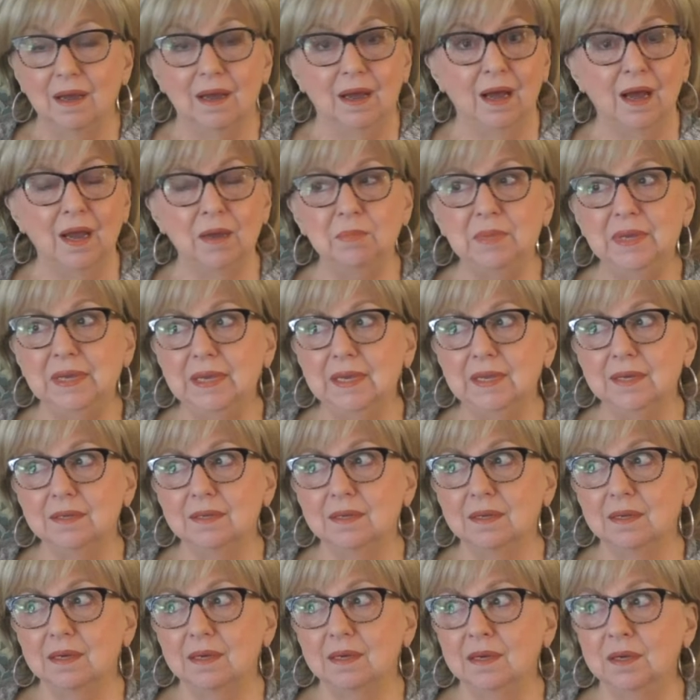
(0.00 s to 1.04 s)
I mean,
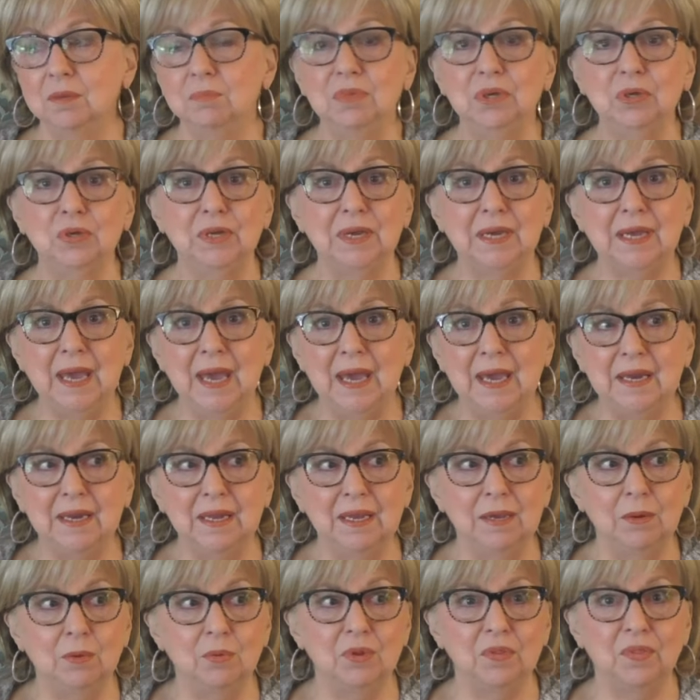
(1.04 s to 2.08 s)

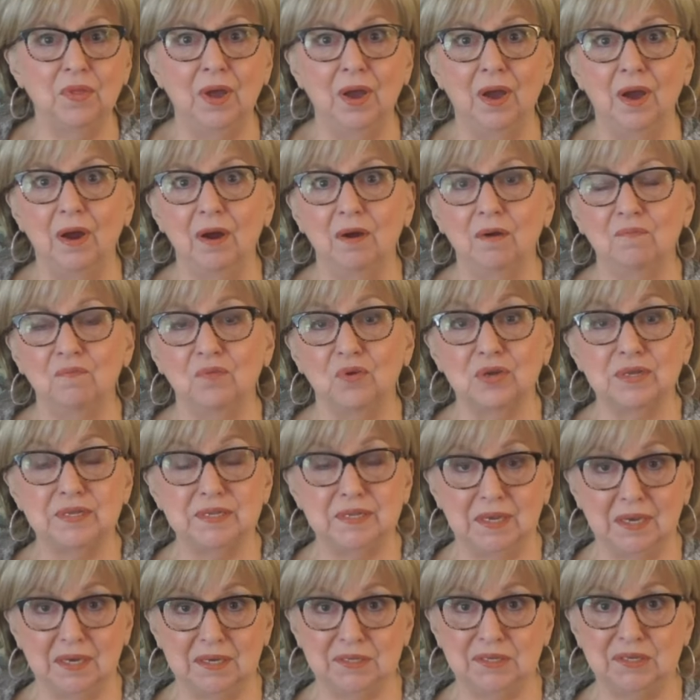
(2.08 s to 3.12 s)
communicating with her for
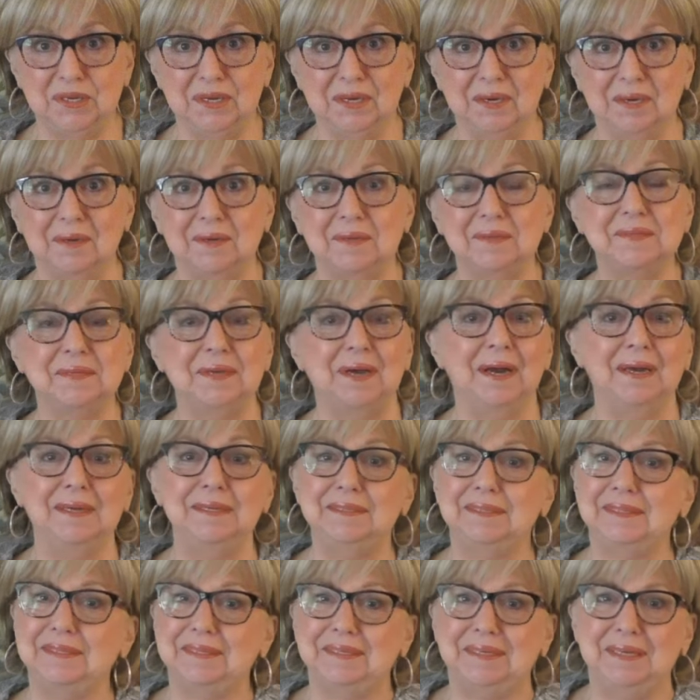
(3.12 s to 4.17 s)
six years, I
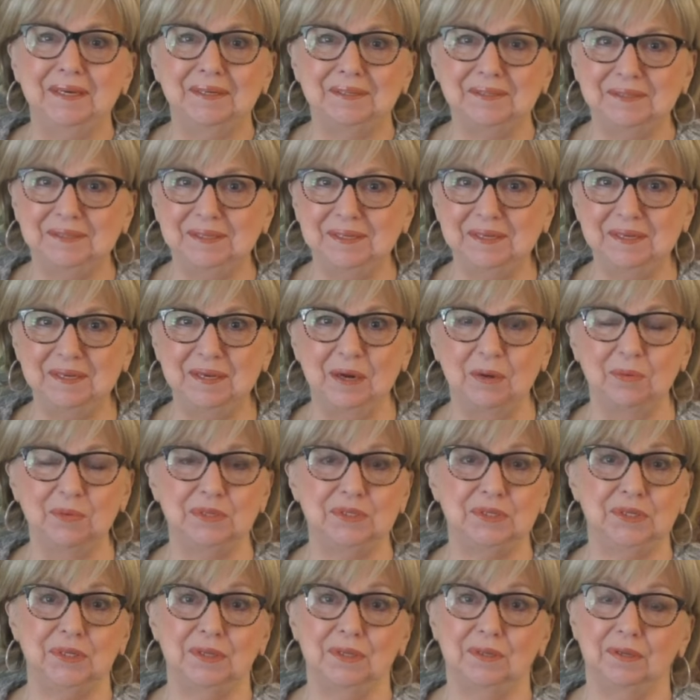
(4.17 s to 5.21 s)
still didn't know what
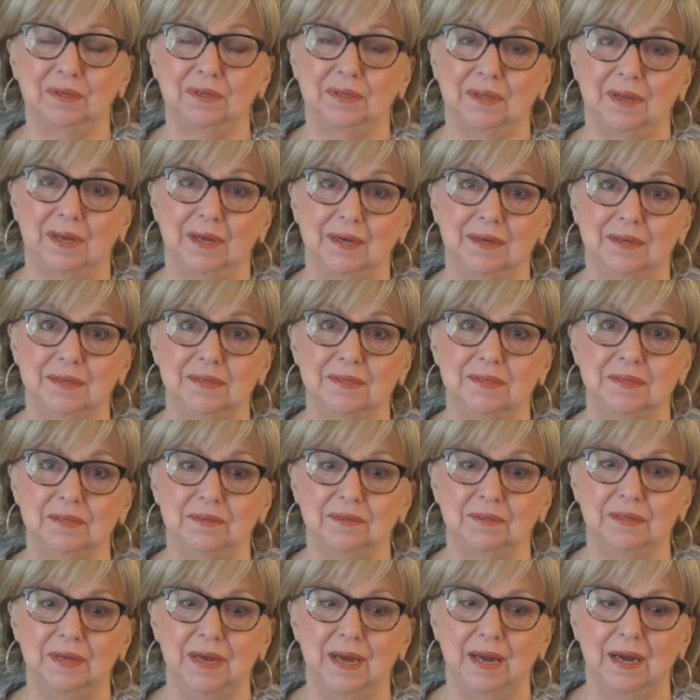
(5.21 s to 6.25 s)
she looked like until
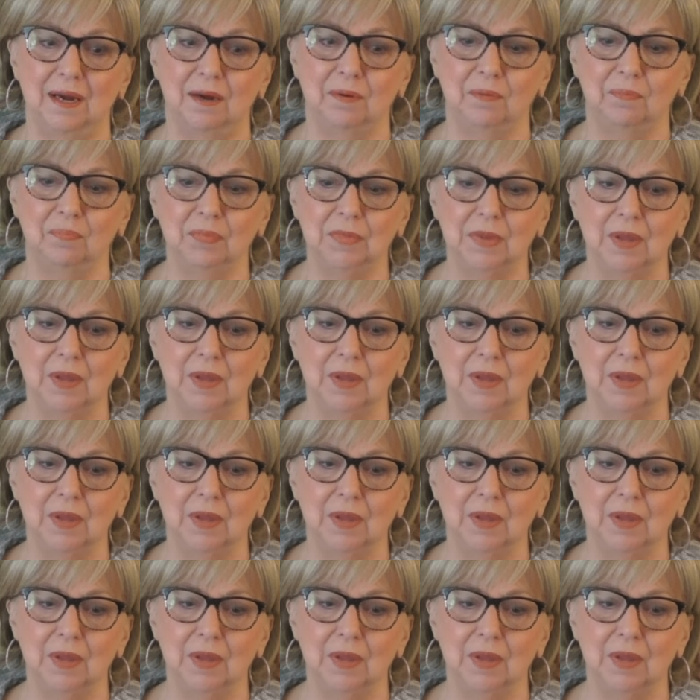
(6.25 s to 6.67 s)
now.